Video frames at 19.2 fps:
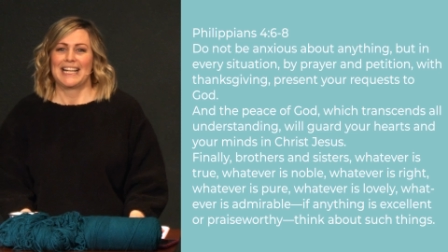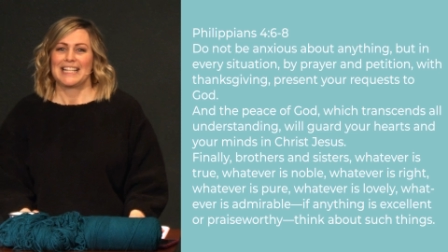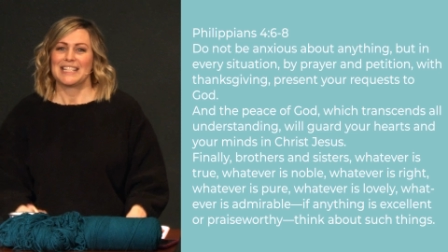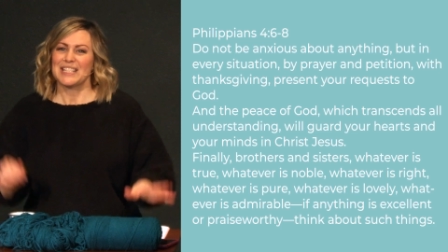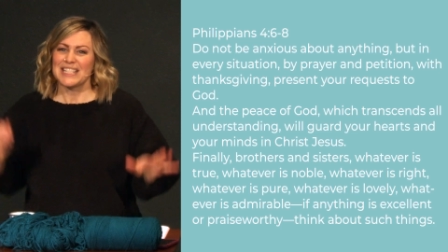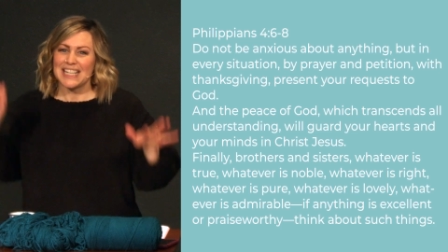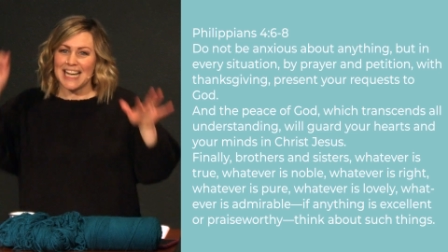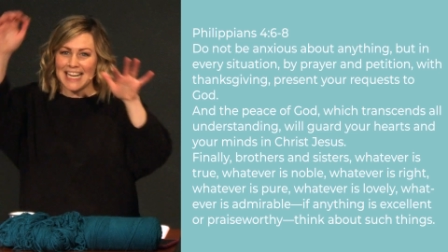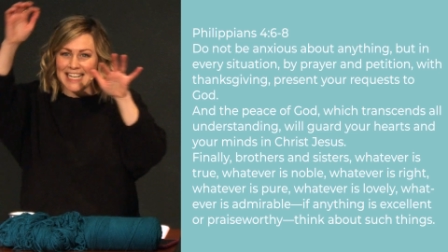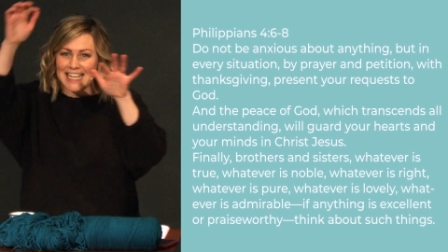So
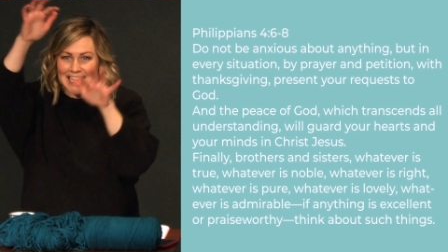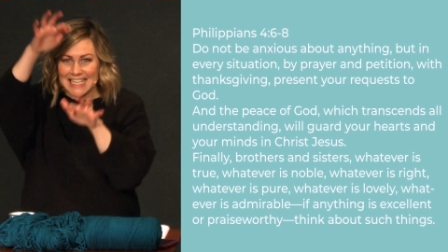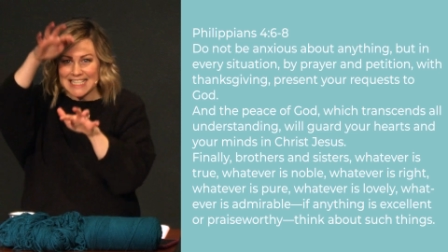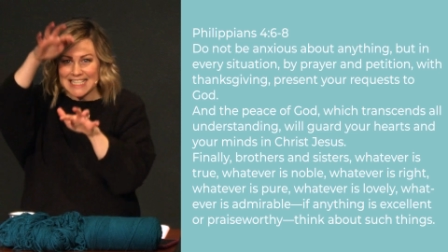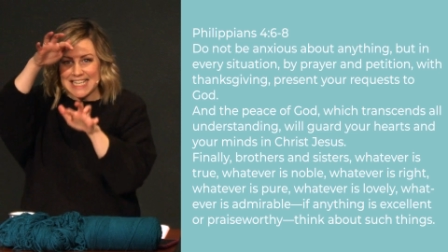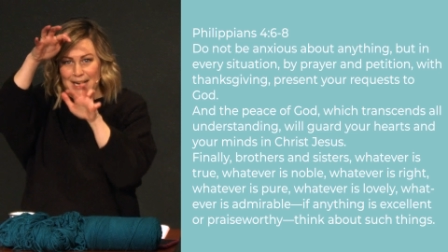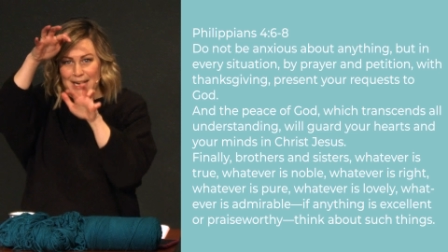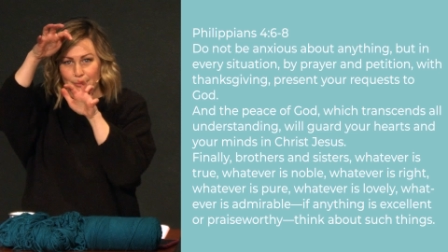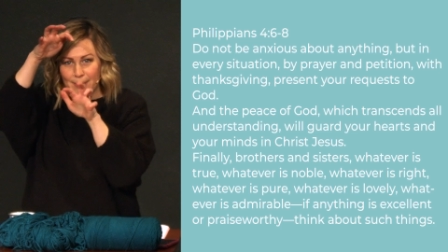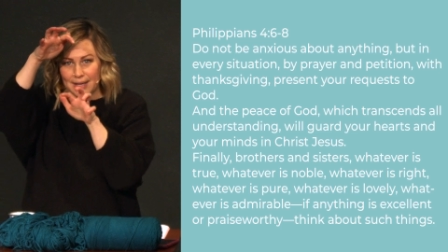it's kind of like a
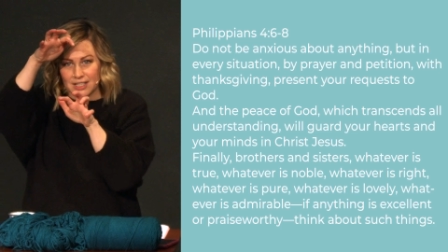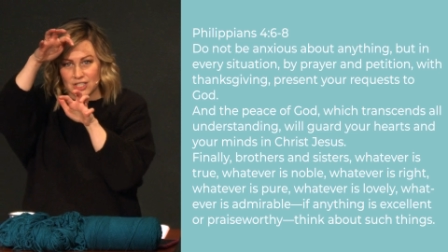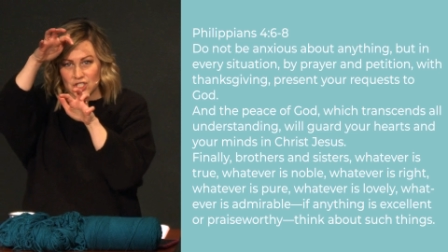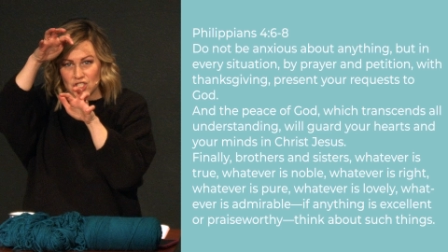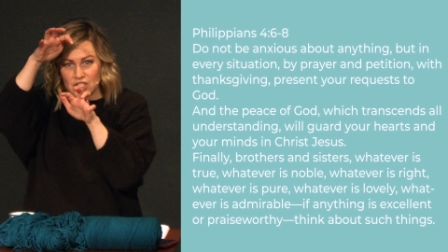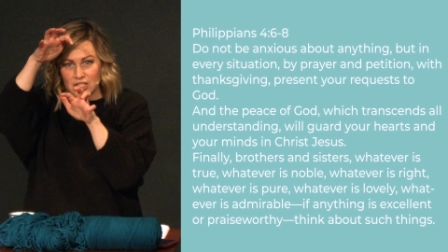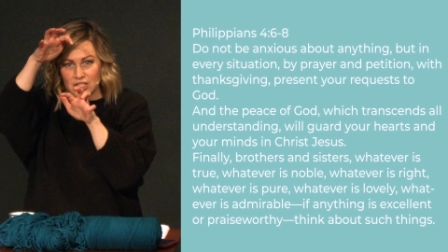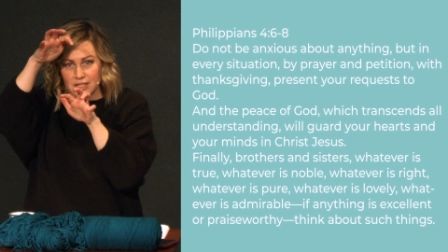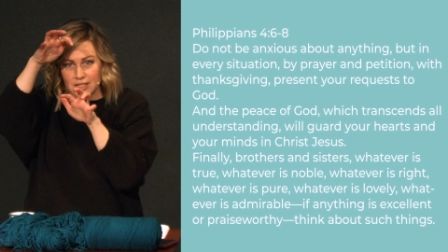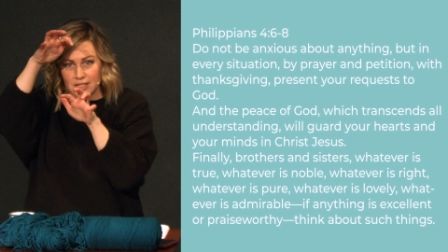
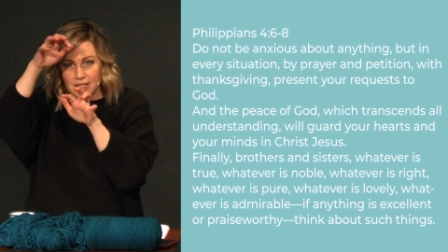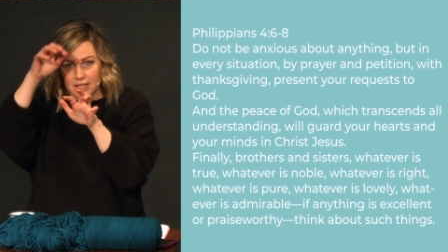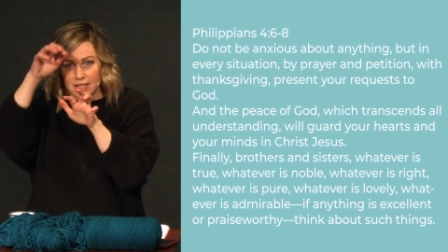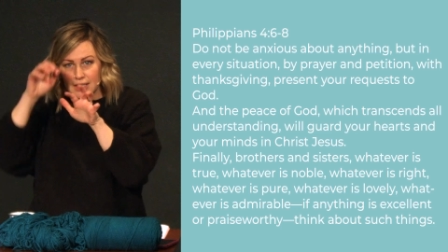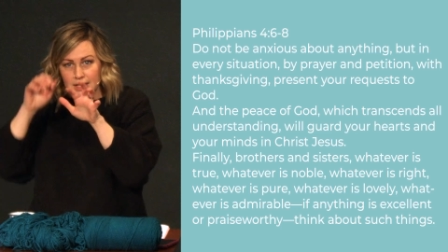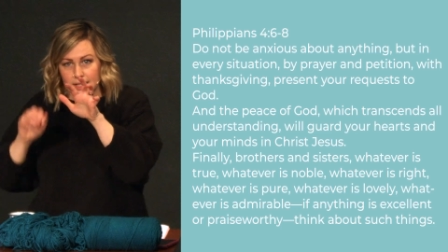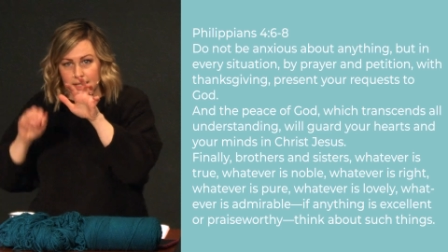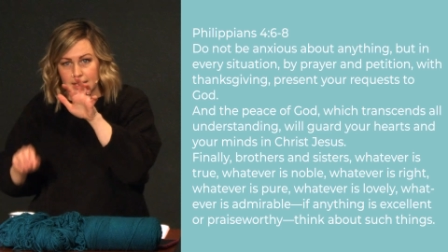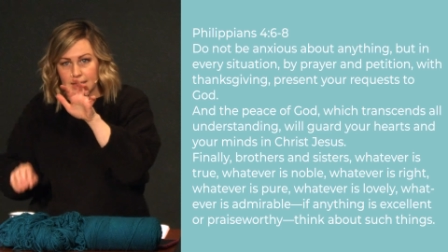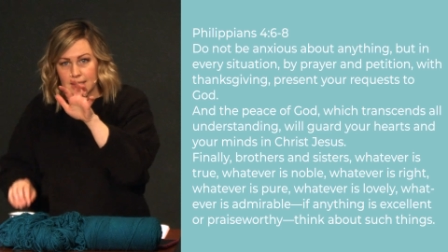sandwich.
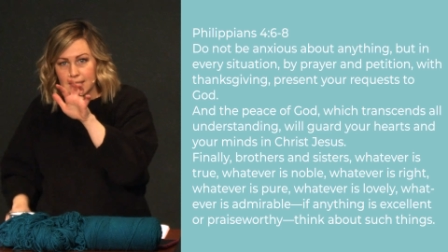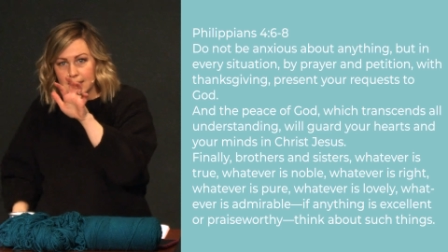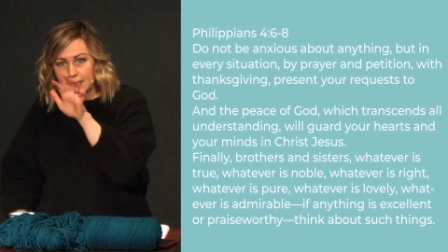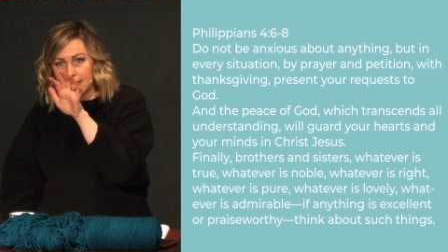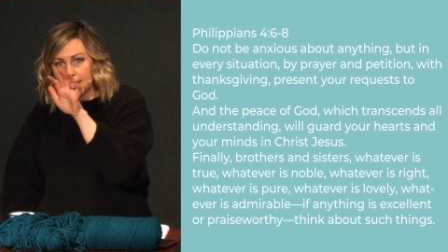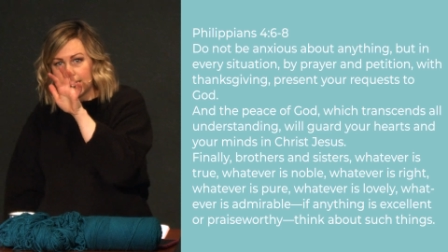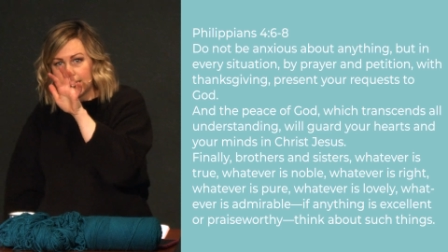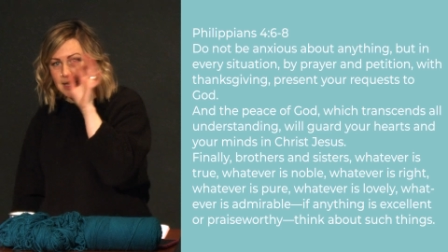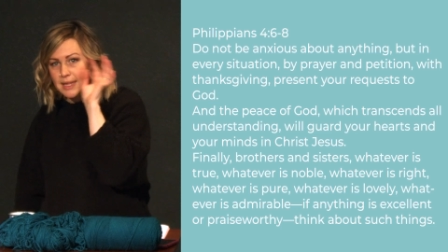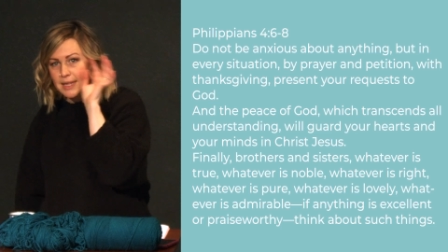
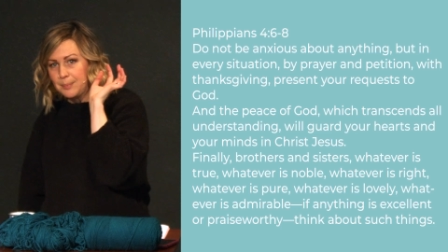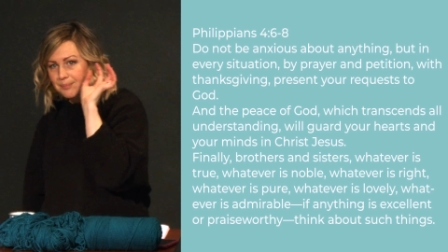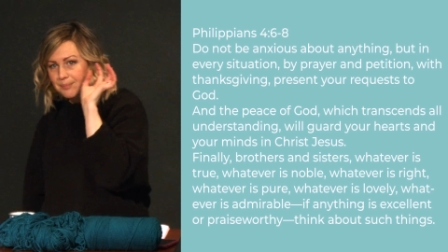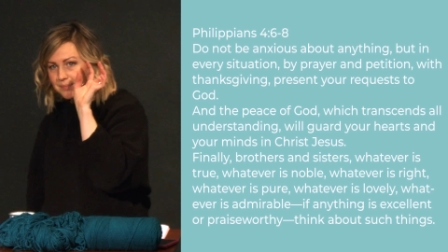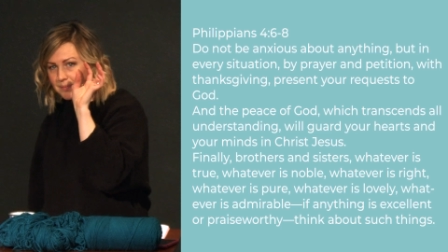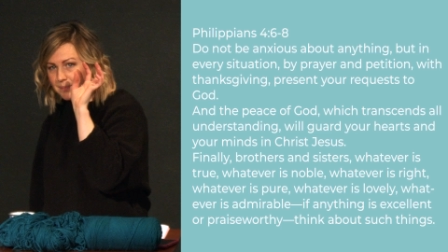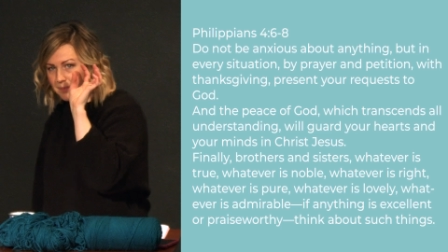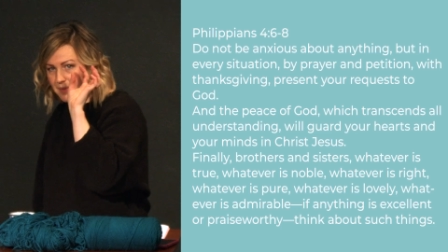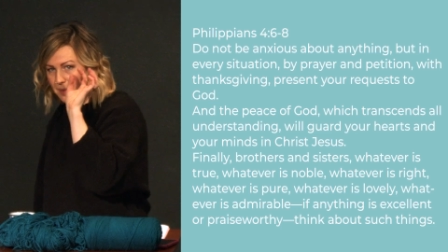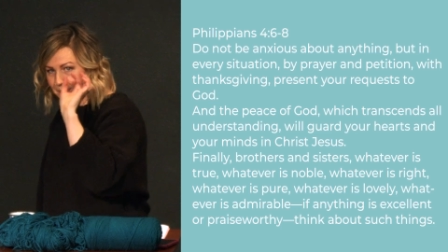Like the,
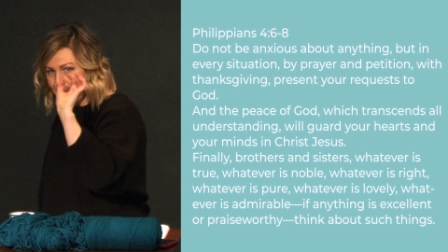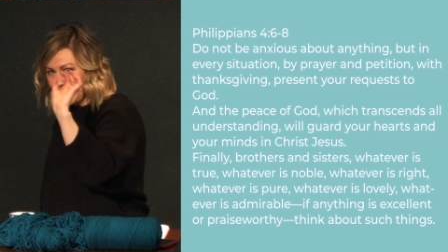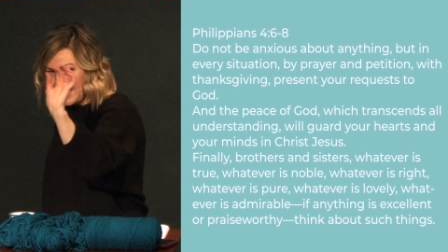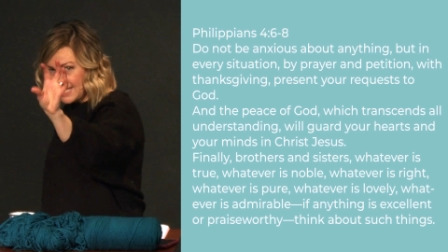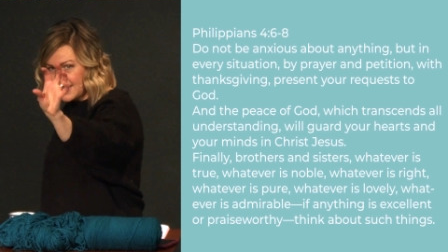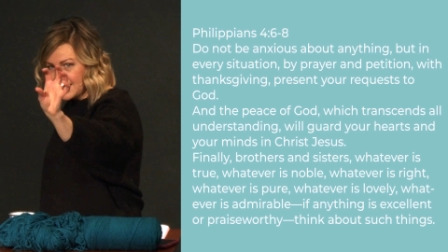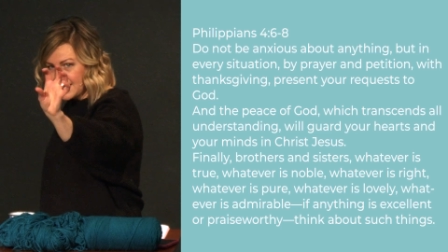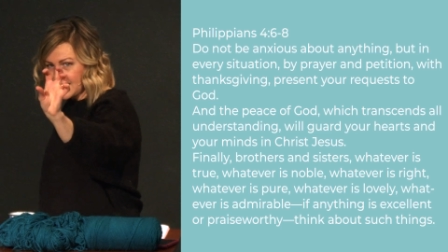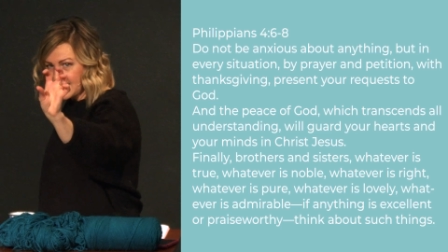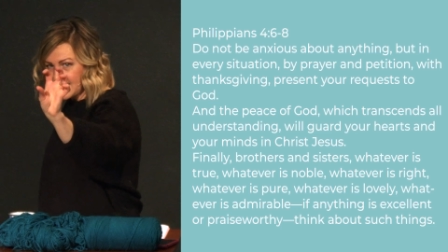the
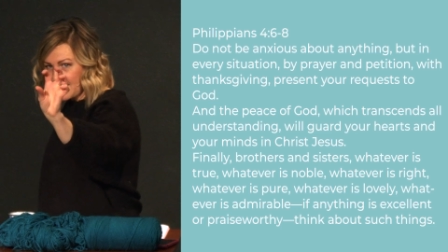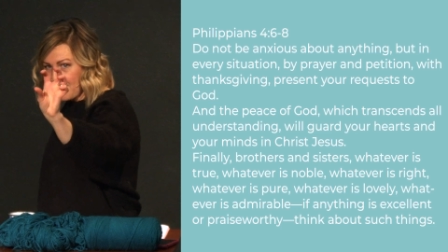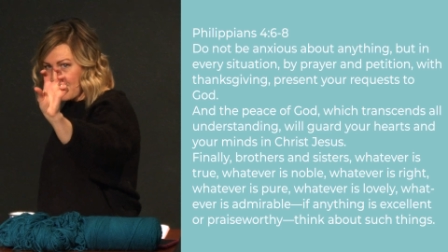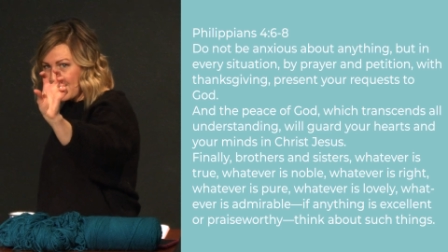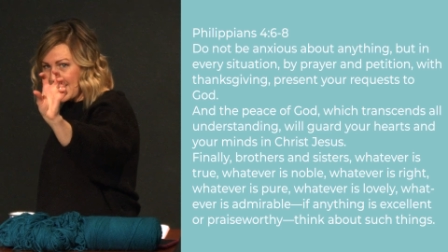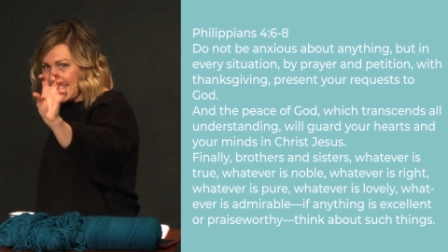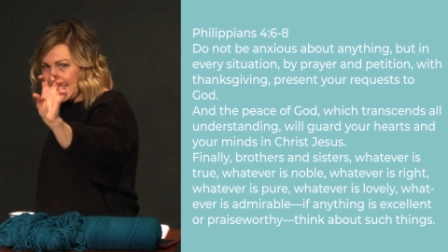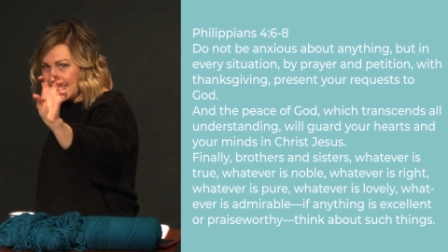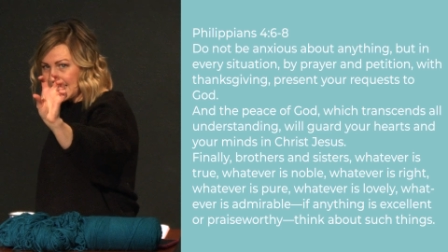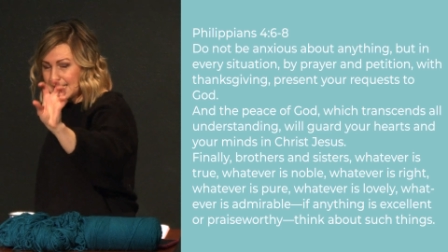piece is the
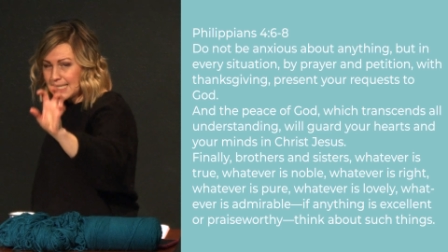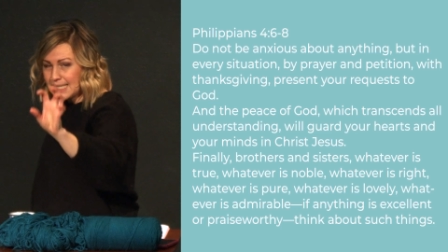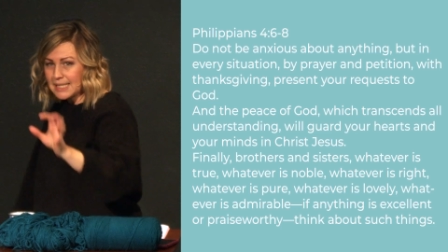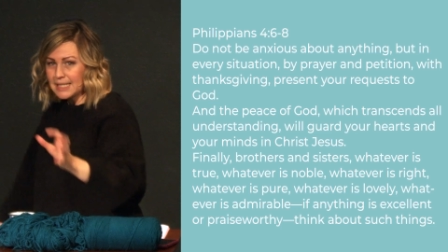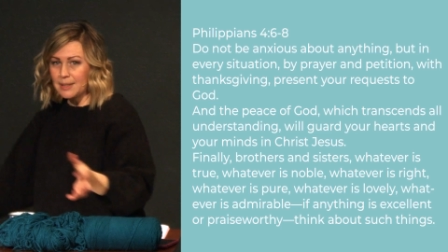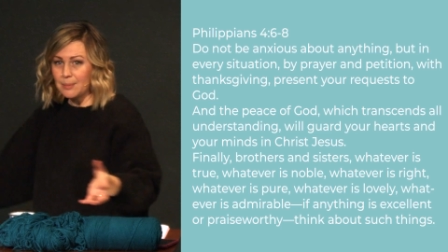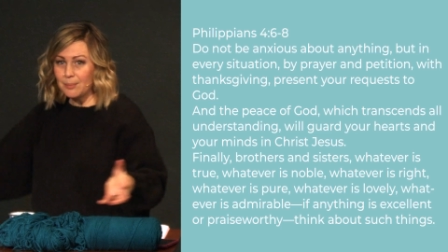meat.